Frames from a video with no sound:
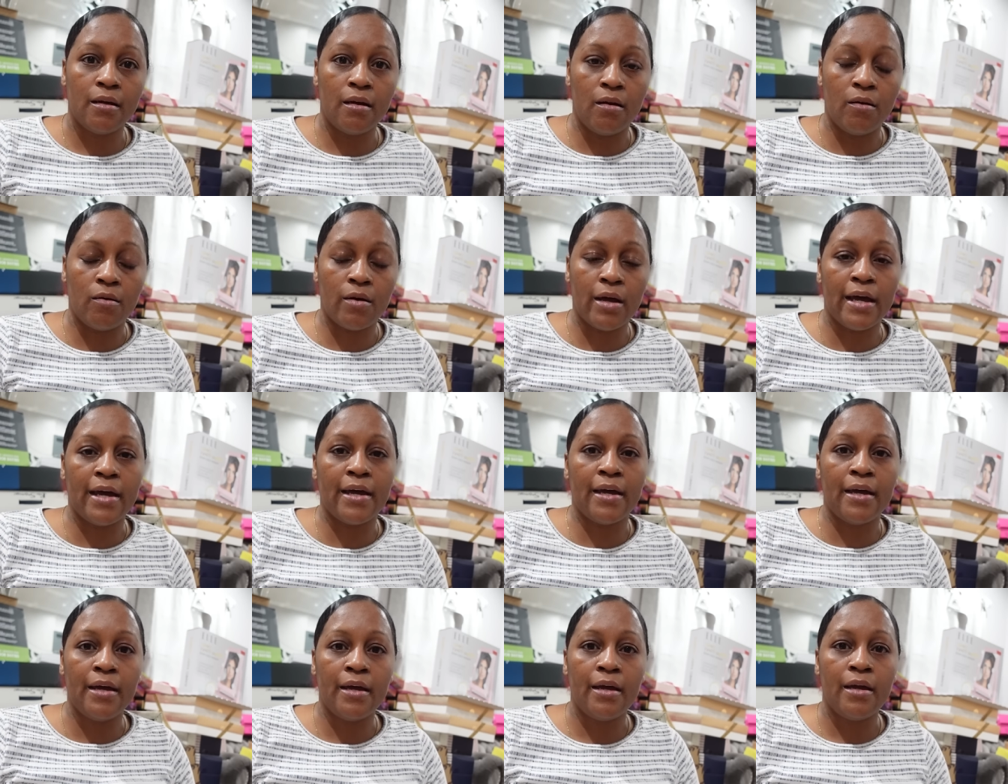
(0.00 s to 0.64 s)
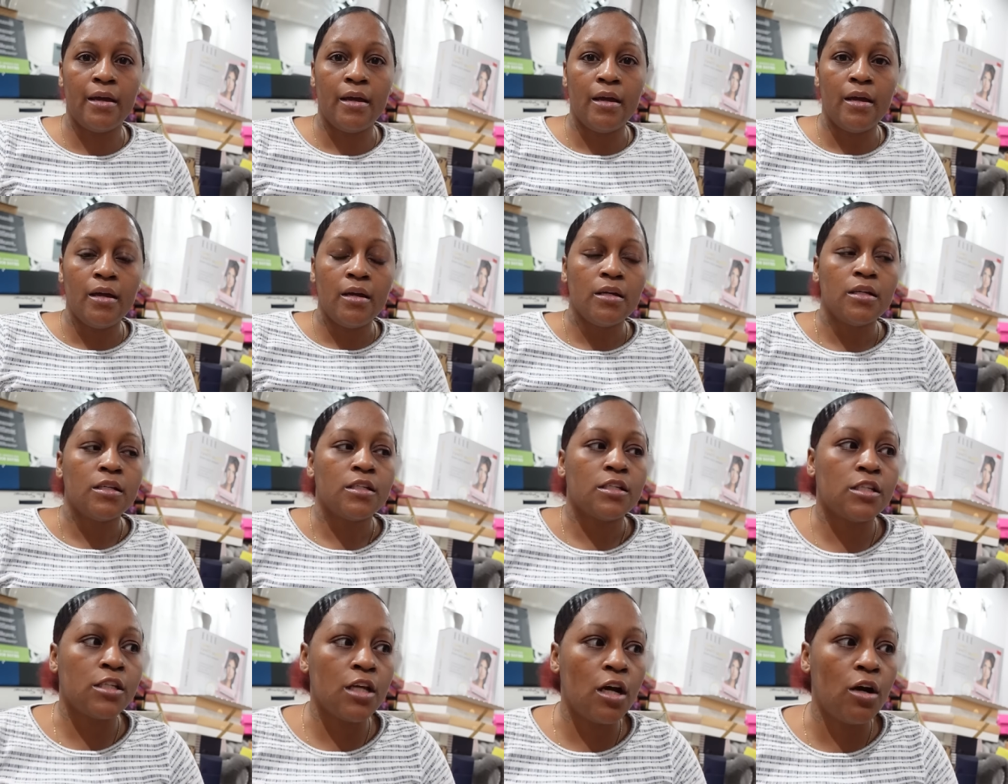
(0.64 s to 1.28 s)
Okay?
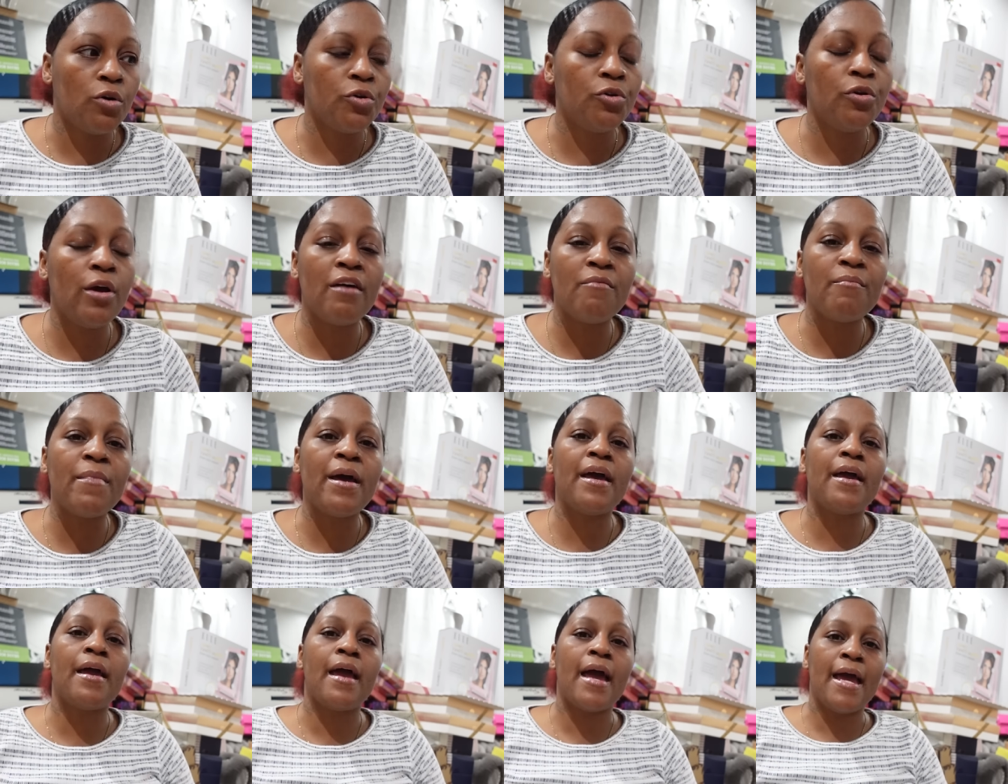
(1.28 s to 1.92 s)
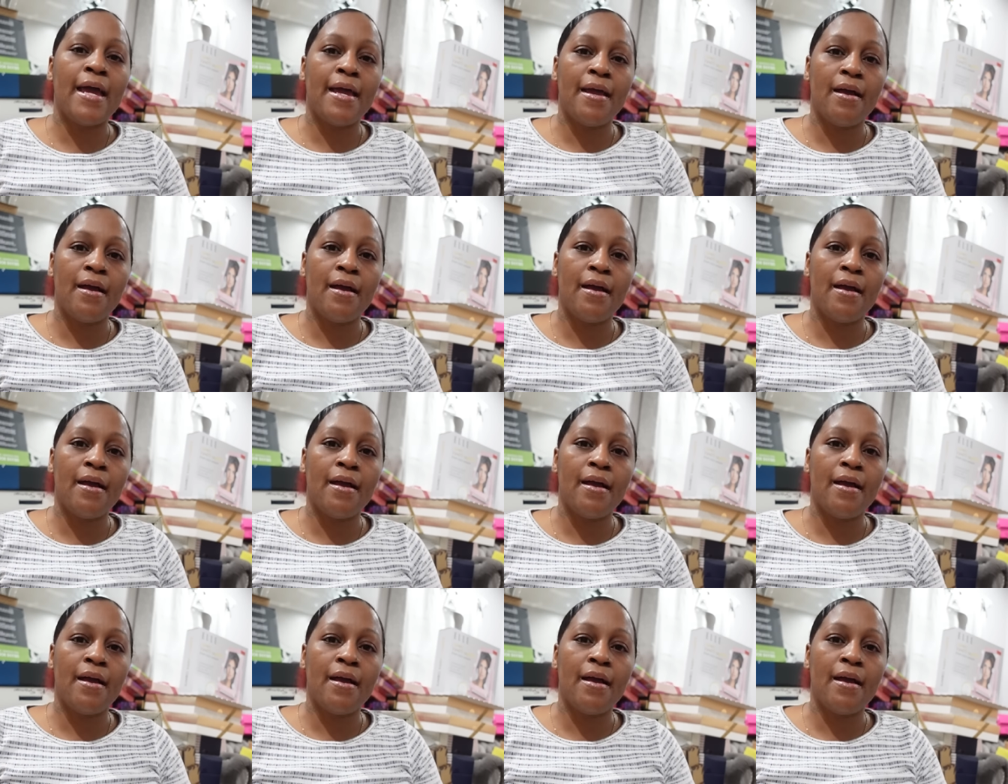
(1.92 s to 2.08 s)
So you have made